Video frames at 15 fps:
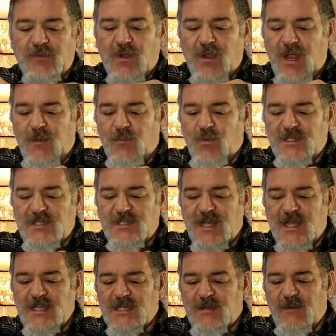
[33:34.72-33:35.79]
And what's
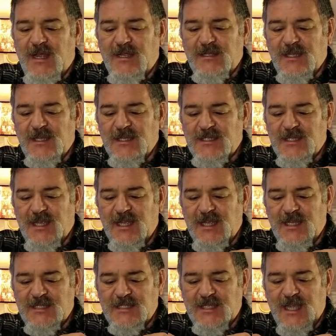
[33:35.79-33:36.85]
nice about this
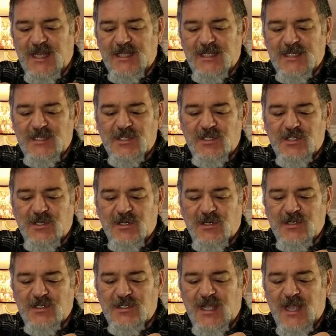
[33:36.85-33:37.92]
is that this
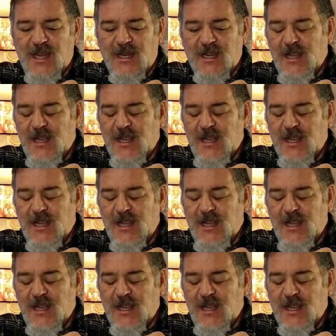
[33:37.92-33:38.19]
ensures that